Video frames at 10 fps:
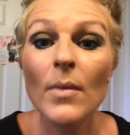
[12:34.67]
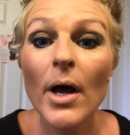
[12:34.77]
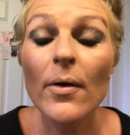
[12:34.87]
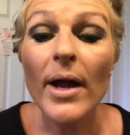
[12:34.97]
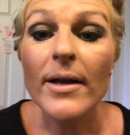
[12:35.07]

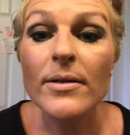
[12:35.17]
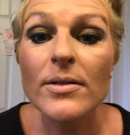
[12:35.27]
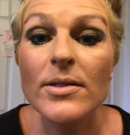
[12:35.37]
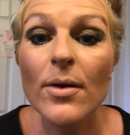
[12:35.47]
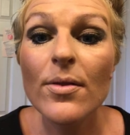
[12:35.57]
Okay,
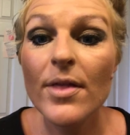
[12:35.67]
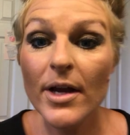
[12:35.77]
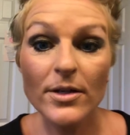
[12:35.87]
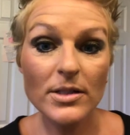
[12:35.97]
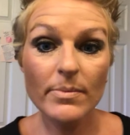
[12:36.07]
so
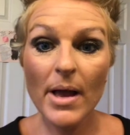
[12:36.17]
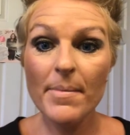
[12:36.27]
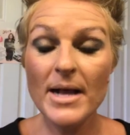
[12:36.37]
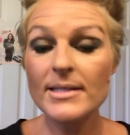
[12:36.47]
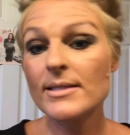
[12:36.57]
there's my
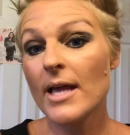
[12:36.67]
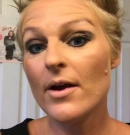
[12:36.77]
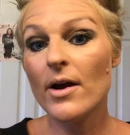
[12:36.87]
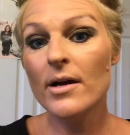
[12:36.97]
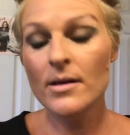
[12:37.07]

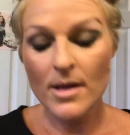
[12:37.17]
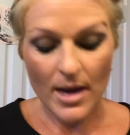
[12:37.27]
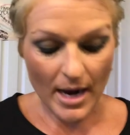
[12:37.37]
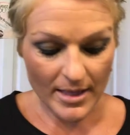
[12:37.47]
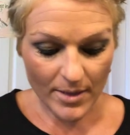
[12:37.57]
mascara.
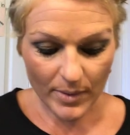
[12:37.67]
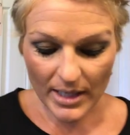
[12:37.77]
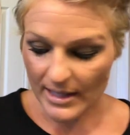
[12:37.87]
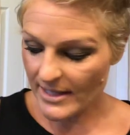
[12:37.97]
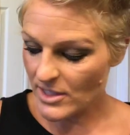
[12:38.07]
And then what I
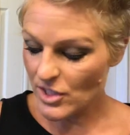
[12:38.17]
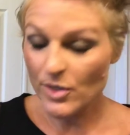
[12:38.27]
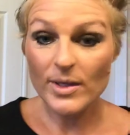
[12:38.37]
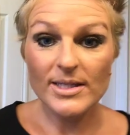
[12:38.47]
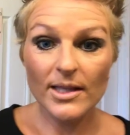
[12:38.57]
like to do
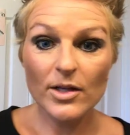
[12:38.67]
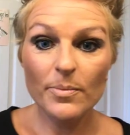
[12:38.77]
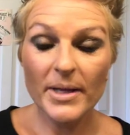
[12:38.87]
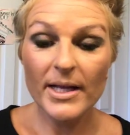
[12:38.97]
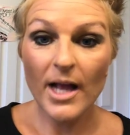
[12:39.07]
is a little
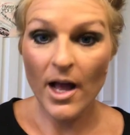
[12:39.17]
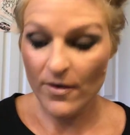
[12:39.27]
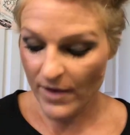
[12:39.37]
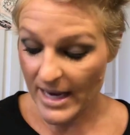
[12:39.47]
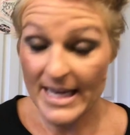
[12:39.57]
bit of
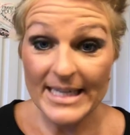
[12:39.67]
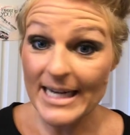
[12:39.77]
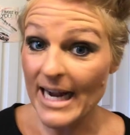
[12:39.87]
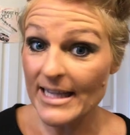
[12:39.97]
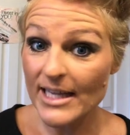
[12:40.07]
heated
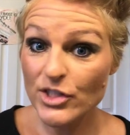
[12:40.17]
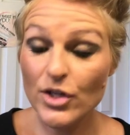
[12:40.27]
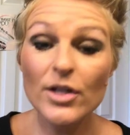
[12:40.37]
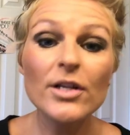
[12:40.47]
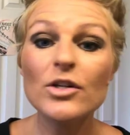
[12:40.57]
eyelash
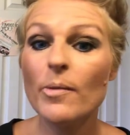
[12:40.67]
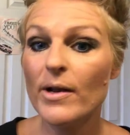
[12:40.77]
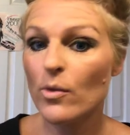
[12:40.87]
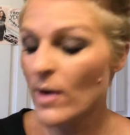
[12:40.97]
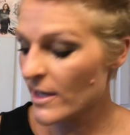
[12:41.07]
curler. No
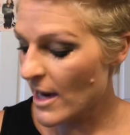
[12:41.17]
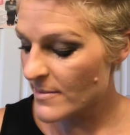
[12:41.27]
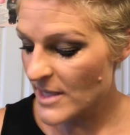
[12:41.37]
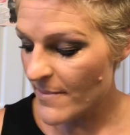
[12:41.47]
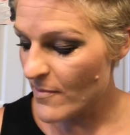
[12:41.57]
matter what
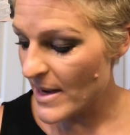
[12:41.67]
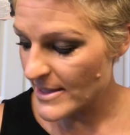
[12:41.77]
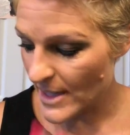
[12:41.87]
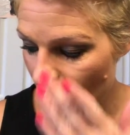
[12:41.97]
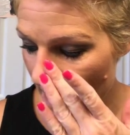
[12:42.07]
type of
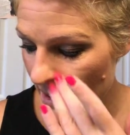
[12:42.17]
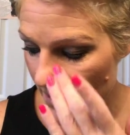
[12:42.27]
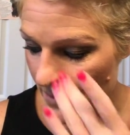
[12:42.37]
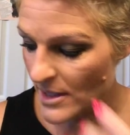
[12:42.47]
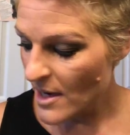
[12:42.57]
mascara I
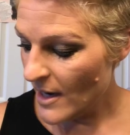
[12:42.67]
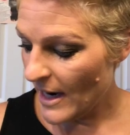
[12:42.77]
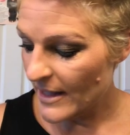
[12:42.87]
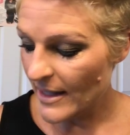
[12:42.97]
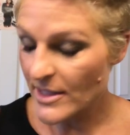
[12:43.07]
use,
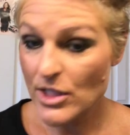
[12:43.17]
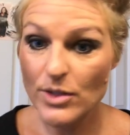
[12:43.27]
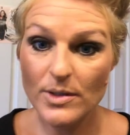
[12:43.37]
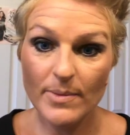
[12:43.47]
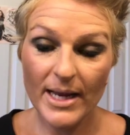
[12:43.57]
I like to
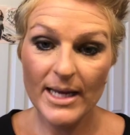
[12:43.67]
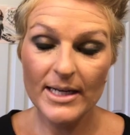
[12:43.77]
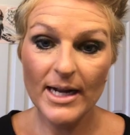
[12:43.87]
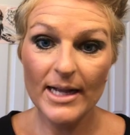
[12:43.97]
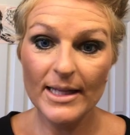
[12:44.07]
use my heated
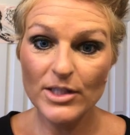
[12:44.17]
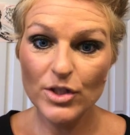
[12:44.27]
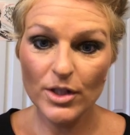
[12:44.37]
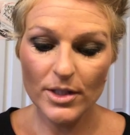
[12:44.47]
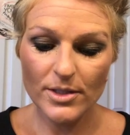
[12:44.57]
eyelash
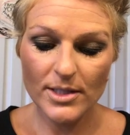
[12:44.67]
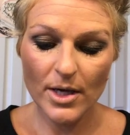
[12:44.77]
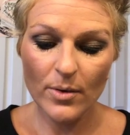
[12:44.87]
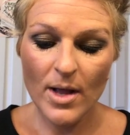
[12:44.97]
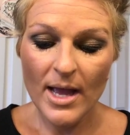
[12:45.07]
curler.
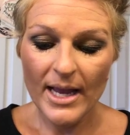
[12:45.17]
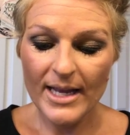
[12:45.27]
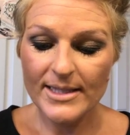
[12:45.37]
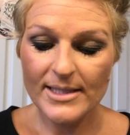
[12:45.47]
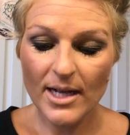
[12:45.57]
So
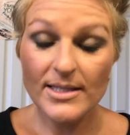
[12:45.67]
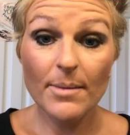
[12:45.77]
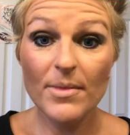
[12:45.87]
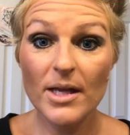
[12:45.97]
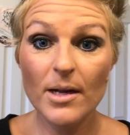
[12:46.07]
it's not
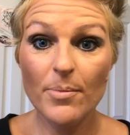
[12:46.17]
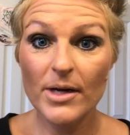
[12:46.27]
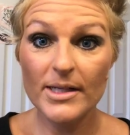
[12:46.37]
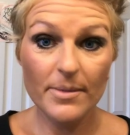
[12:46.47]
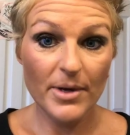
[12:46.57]
a
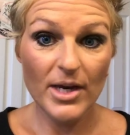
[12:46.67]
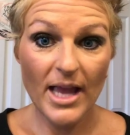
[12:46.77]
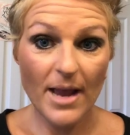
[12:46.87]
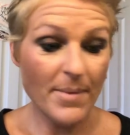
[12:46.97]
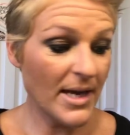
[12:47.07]
product that Mary
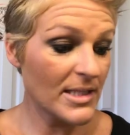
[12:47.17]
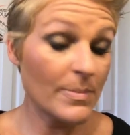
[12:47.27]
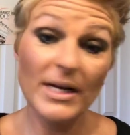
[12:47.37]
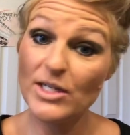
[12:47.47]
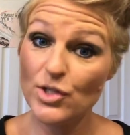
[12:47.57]
Kay makes,
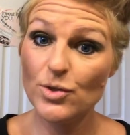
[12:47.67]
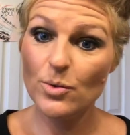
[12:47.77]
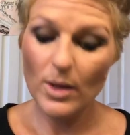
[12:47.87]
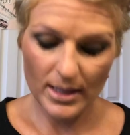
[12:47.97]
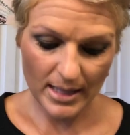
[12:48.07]
but I
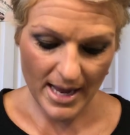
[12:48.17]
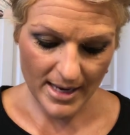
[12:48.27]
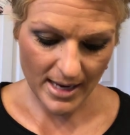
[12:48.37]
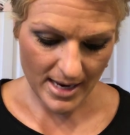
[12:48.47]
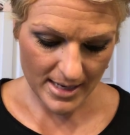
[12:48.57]
do
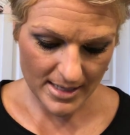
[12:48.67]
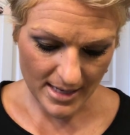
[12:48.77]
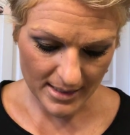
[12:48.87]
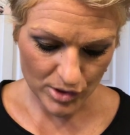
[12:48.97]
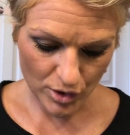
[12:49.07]
like a heated
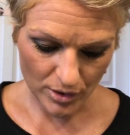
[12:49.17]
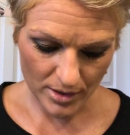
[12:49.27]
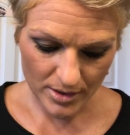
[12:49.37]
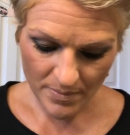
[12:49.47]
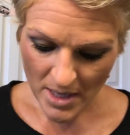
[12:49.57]
eyelash
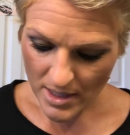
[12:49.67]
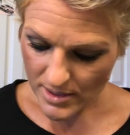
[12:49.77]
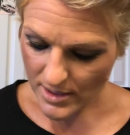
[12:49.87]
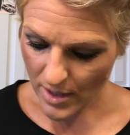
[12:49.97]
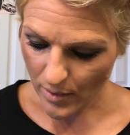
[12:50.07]
curler.
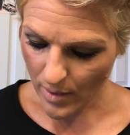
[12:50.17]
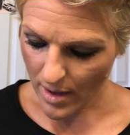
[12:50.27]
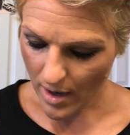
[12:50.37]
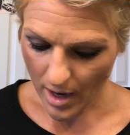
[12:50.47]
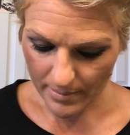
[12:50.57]
So
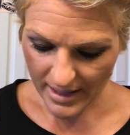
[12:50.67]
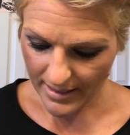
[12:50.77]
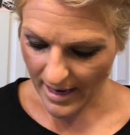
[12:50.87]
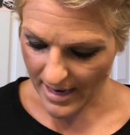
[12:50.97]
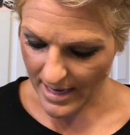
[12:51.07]
I'm letting
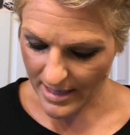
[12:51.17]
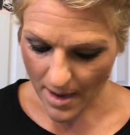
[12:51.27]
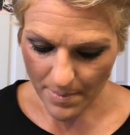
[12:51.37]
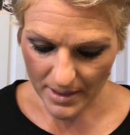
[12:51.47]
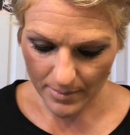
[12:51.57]
that heat
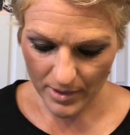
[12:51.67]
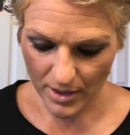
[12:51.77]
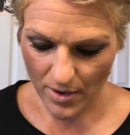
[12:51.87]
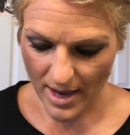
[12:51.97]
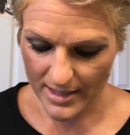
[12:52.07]
up and I'm gonna
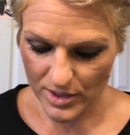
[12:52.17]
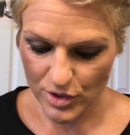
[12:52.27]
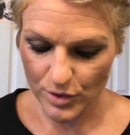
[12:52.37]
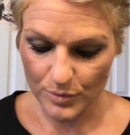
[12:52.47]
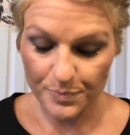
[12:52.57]
go ahead and
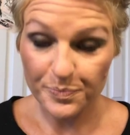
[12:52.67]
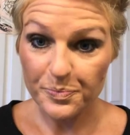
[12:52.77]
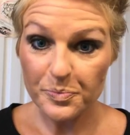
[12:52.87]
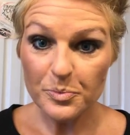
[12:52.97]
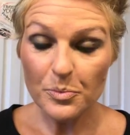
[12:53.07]
do
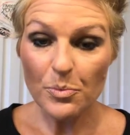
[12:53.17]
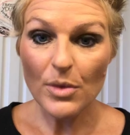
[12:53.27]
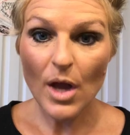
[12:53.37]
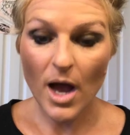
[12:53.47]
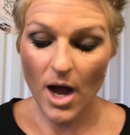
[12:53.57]

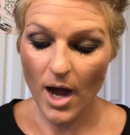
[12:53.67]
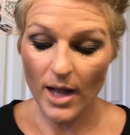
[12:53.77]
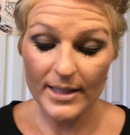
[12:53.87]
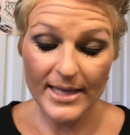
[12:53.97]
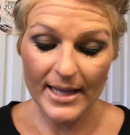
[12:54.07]
a
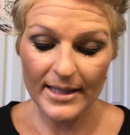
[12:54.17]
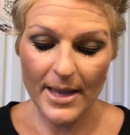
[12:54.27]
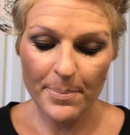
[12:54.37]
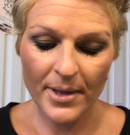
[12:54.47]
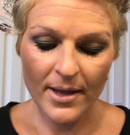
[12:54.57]
holiday
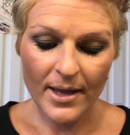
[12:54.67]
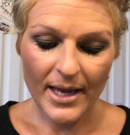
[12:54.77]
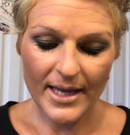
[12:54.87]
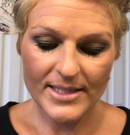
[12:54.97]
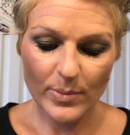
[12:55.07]
lip.
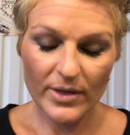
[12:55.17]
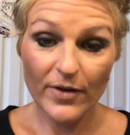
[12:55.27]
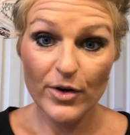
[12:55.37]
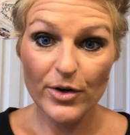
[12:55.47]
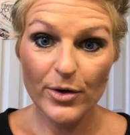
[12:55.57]
It's one of
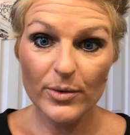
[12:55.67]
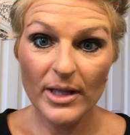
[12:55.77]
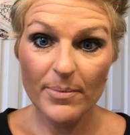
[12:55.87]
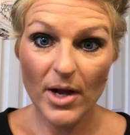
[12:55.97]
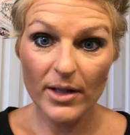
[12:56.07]
our new
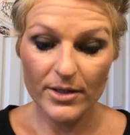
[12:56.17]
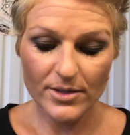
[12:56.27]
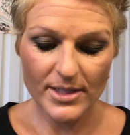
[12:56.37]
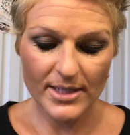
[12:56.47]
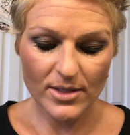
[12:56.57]
lip
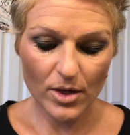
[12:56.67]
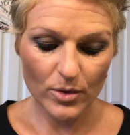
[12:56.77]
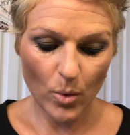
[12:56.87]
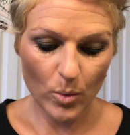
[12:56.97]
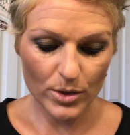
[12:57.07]
colors. It's called
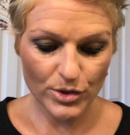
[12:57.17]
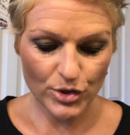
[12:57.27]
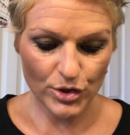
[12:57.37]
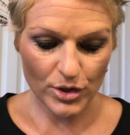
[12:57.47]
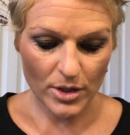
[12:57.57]

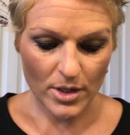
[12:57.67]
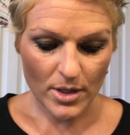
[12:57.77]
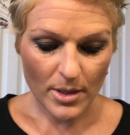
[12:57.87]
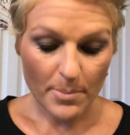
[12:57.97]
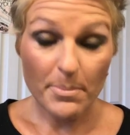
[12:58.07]
Orange
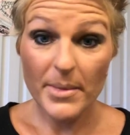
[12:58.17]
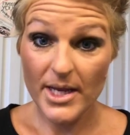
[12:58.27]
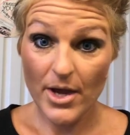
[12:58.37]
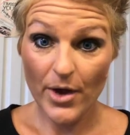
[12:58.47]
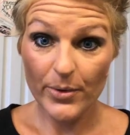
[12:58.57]

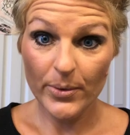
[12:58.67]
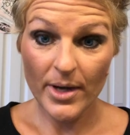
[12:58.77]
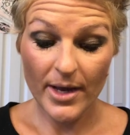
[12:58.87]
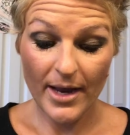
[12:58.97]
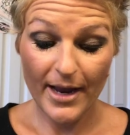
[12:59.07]
Mio,
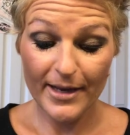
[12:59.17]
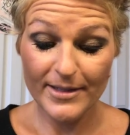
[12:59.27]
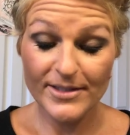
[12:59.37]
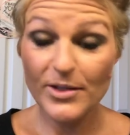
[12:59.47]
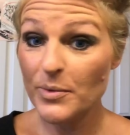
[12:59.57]

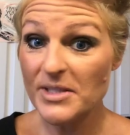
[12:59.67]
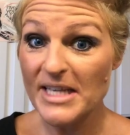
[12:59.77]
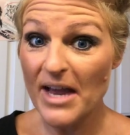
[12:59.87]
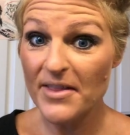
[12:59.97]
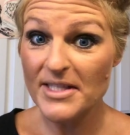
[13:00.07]
and so we'll see
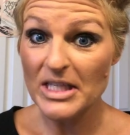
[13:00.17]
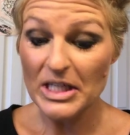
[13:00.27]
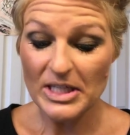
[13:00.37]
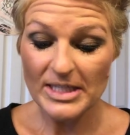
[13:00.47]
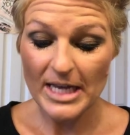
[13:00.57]
how this
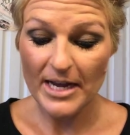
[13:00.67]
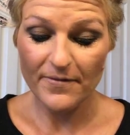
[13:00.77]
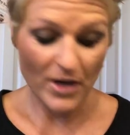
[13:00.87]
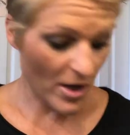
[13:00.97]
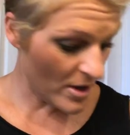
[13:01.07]
looks.
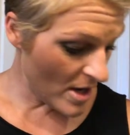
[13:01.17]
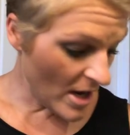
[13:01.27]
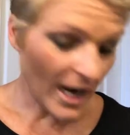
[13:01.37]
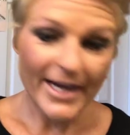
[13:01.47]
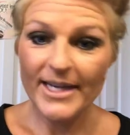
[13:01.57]
I
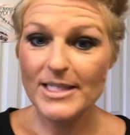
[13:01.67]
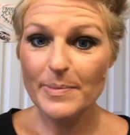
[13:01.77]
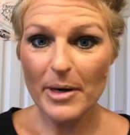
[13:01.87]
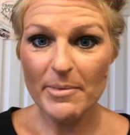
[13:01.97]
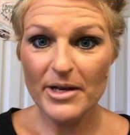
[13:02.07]

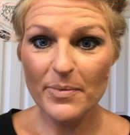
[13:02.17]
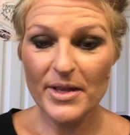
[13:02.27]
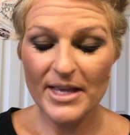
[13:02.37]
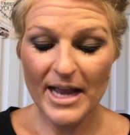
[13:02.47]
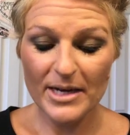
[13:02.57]
experimented
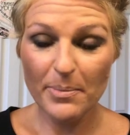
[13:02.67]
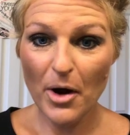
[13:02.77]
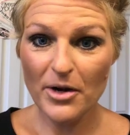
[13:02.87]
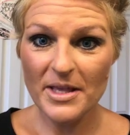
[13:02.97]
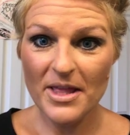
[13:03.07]
with it at a
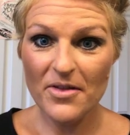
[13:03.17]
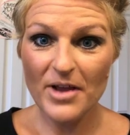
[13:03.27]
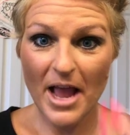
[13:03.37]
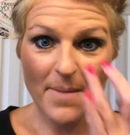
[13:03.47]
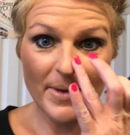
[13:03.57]
party the other
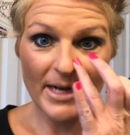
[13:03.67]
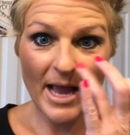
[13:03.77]
day, but I